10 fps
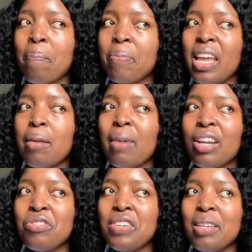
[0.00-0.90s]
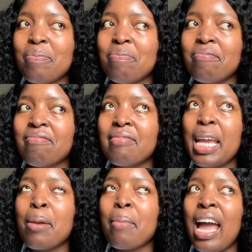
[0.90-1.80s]
in my dream,
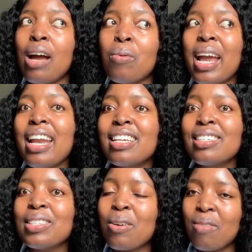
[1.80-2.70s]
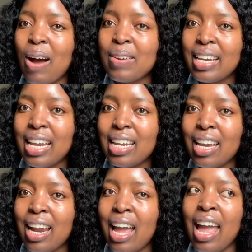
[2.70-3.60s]
in my awareness of how
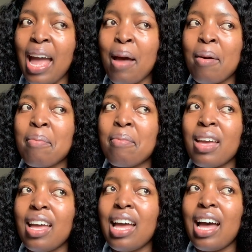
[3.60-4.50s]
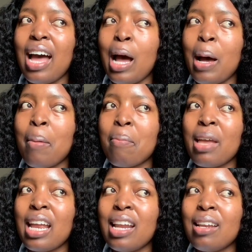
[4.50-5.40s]
naked I am,
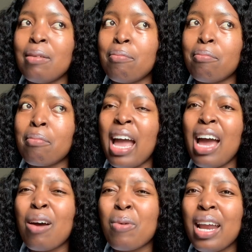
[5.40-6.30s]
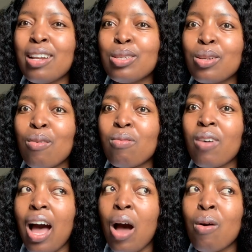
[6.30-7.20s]
in my awareness of
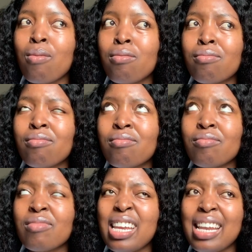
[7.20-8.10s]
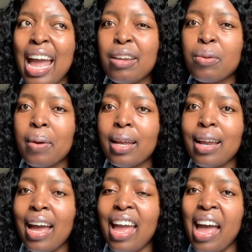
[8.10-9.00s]
how inadequate
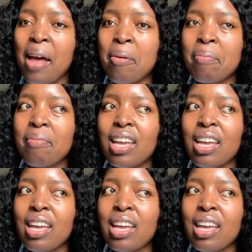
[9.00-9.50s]
I am,